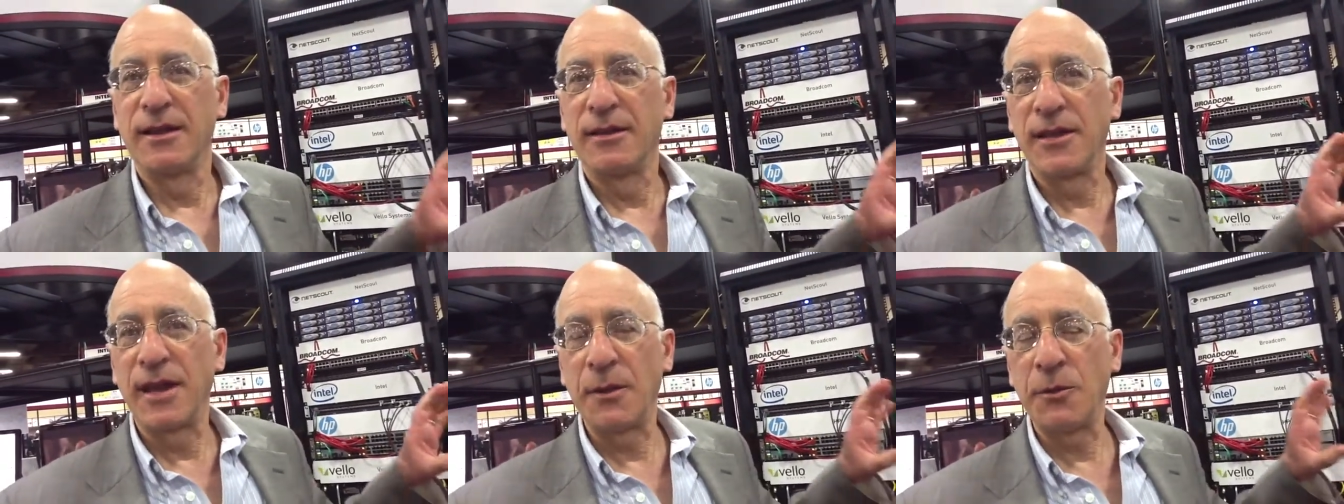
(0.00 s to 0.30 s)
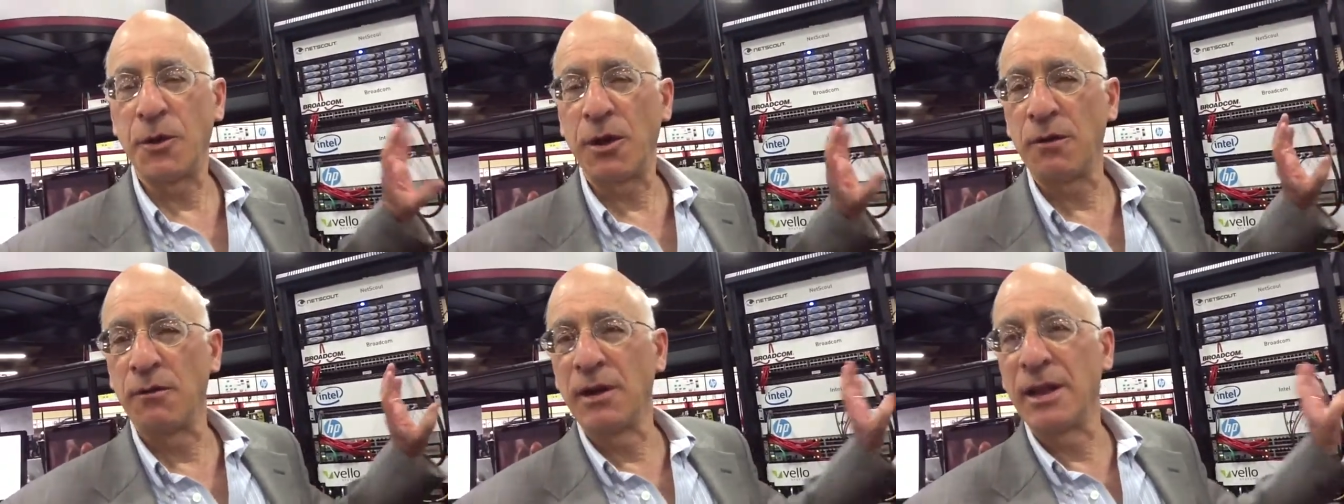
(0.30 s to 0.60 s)
They
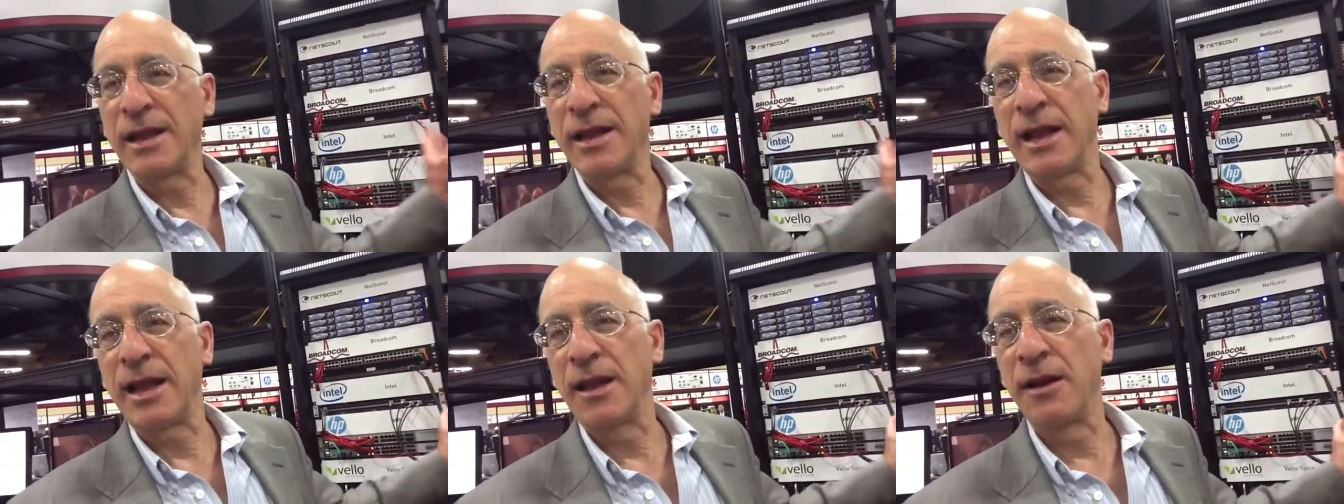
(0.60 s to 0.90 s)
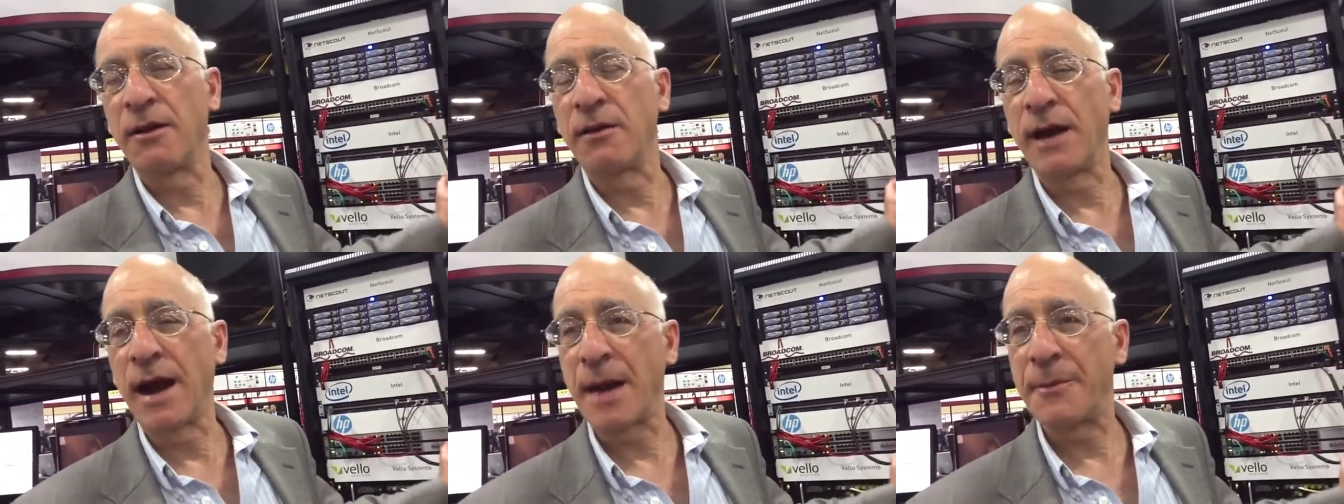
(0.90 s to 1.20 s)
weren't really
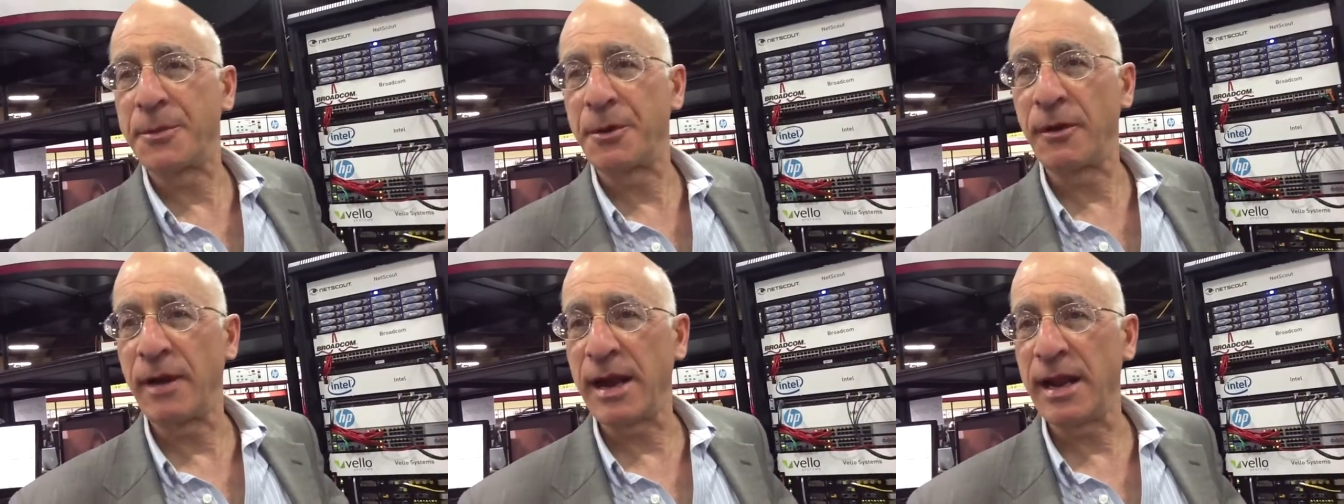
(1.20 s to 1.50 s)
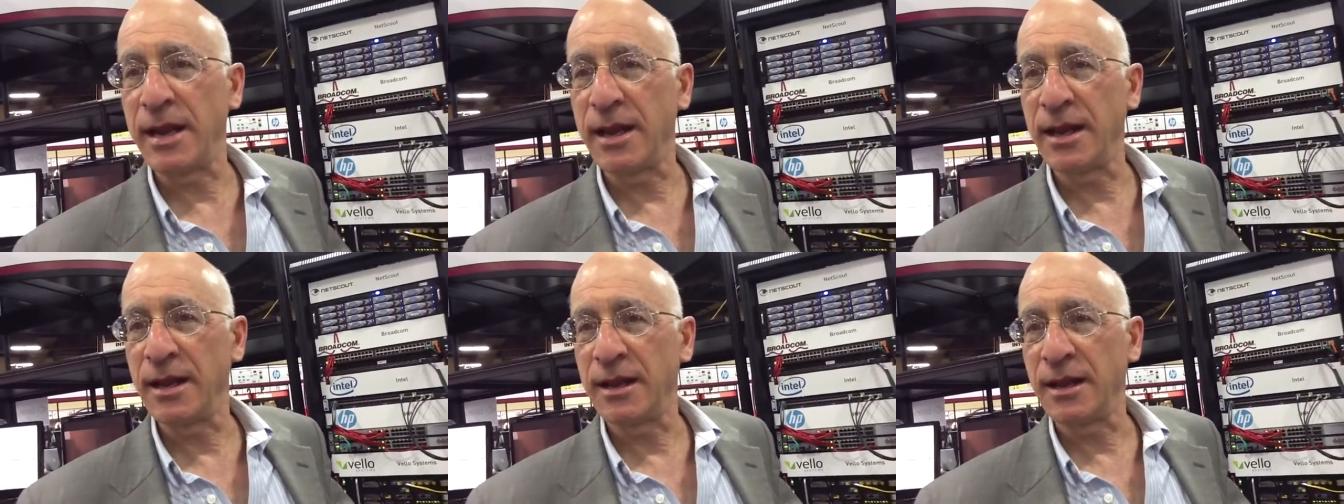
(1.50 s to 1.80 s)

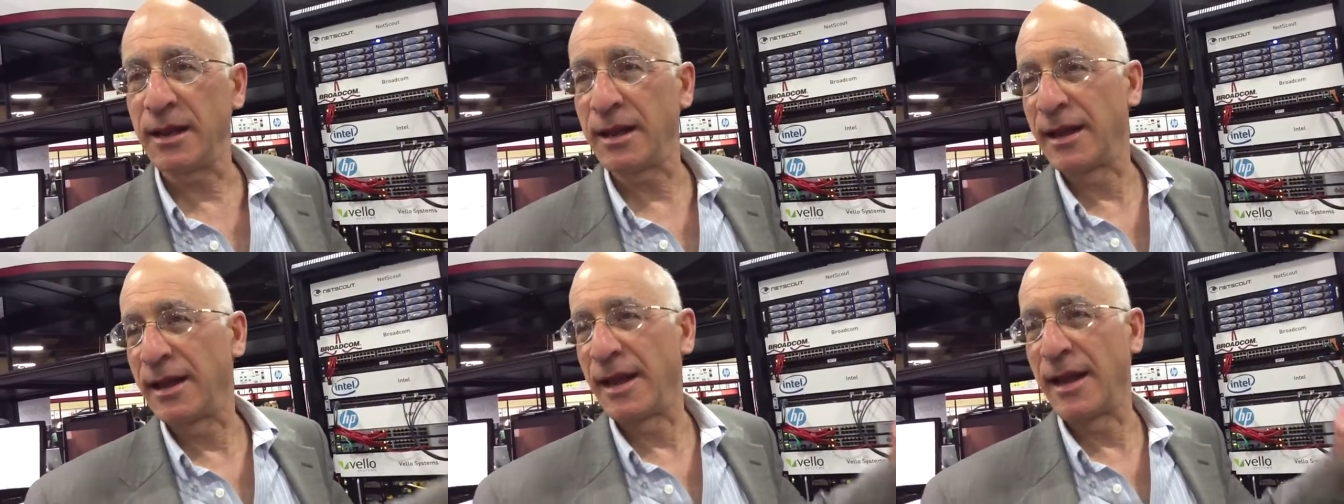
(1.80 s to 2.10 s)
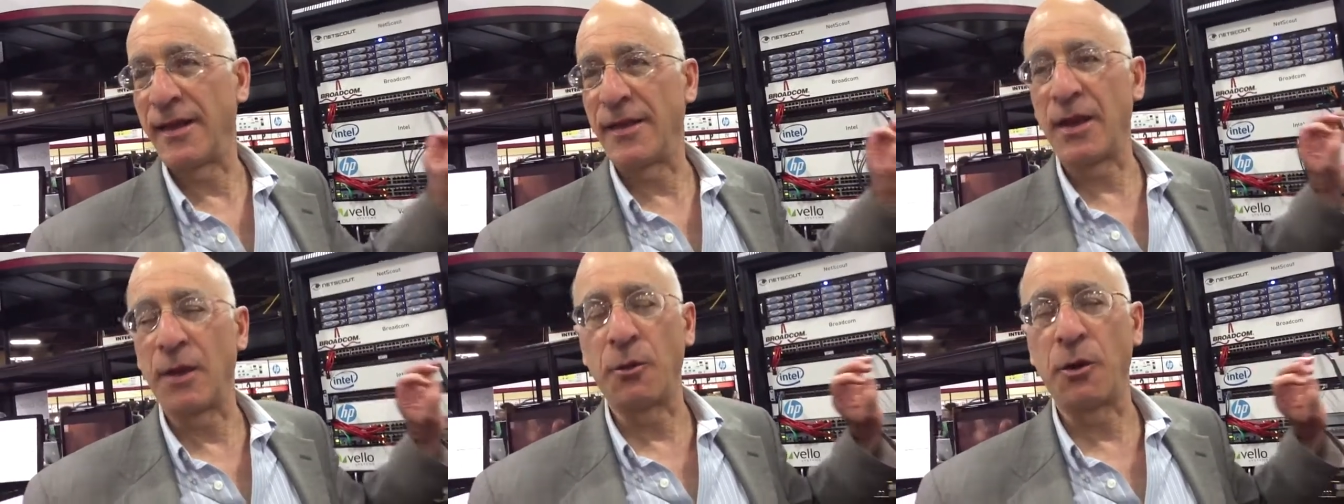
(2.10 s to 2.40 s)
interoperating.
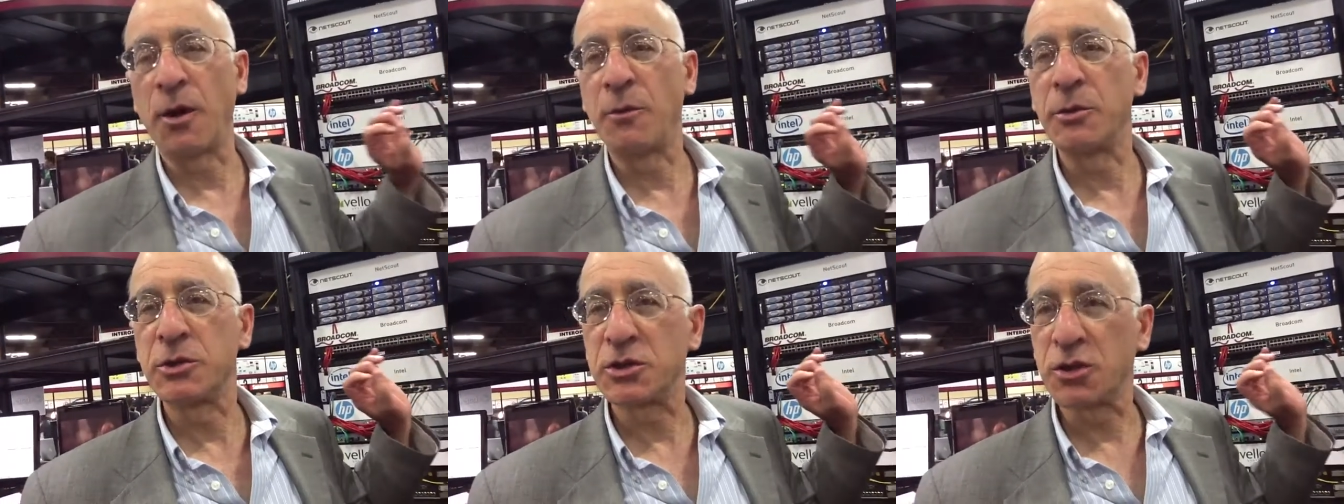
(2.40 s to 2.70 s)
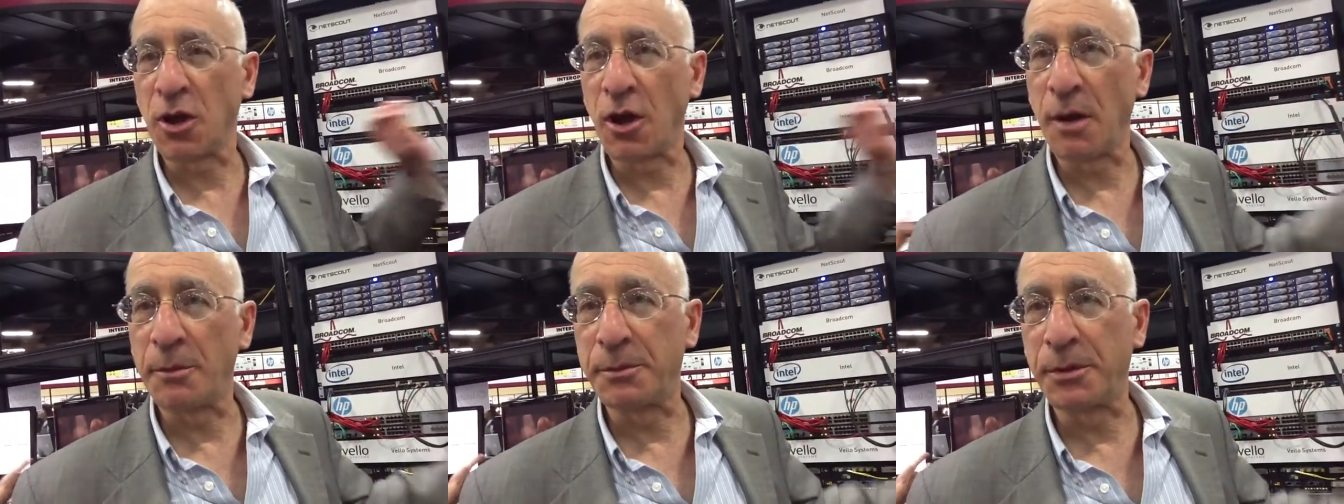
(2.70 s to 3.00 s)
Yeah. And they were almost
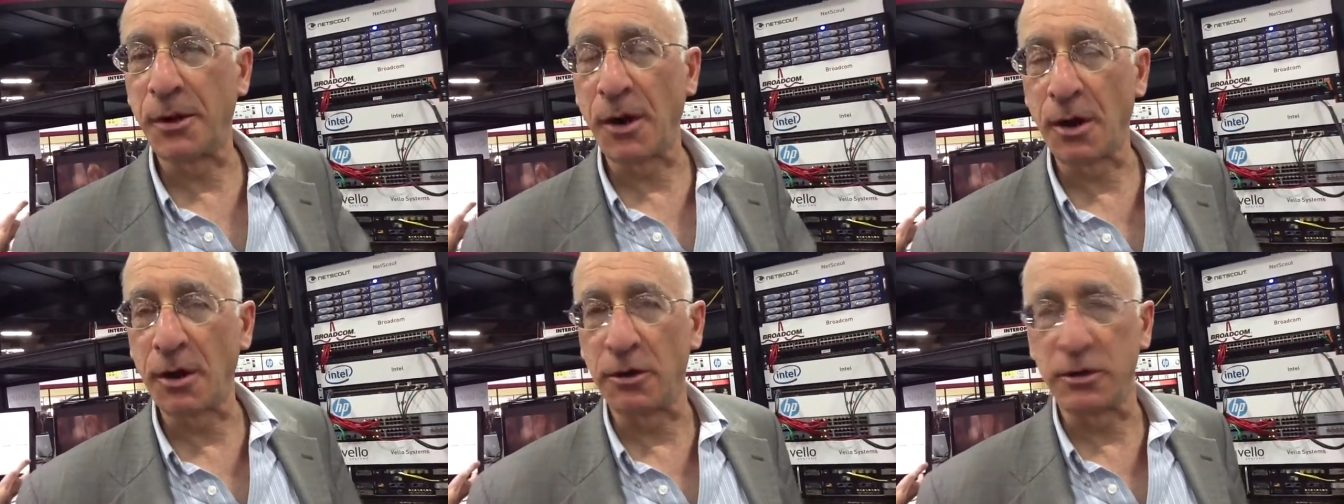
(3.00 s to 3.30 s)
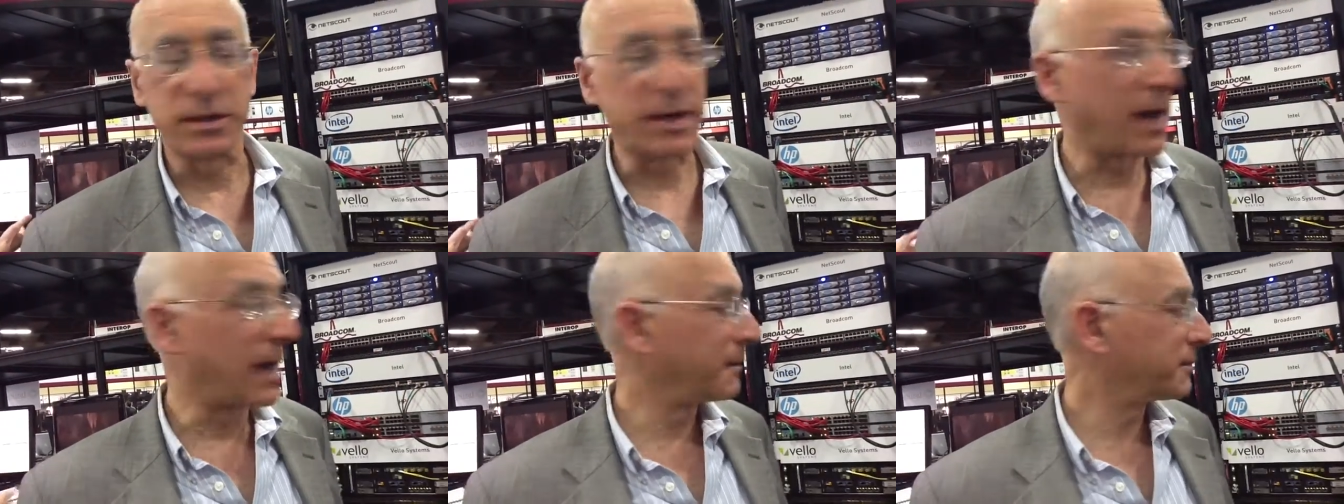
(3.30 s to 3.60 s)
all
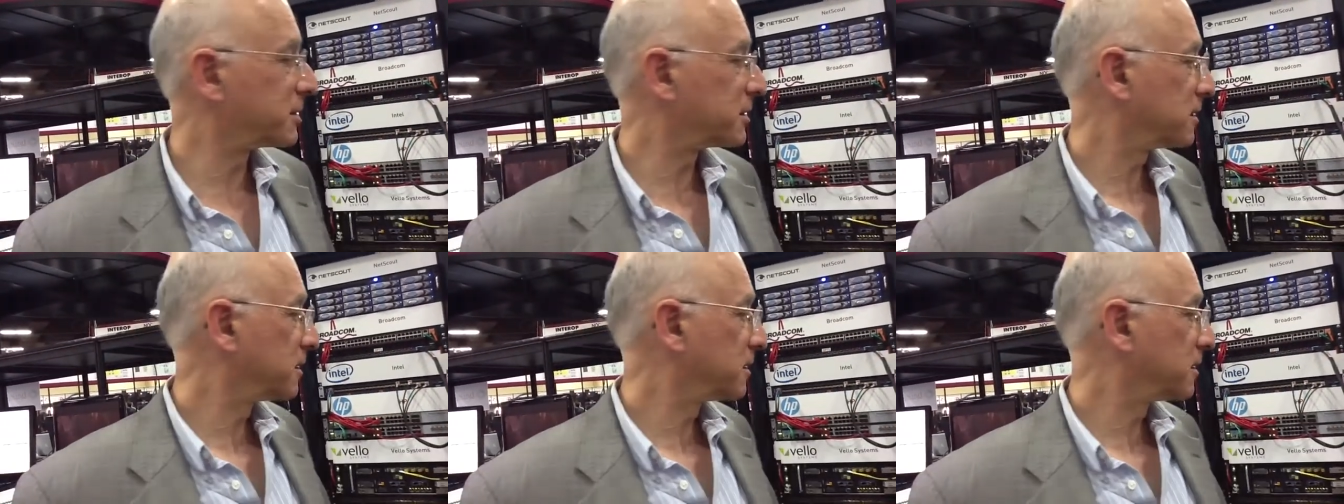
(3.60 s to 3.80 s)
prototypes.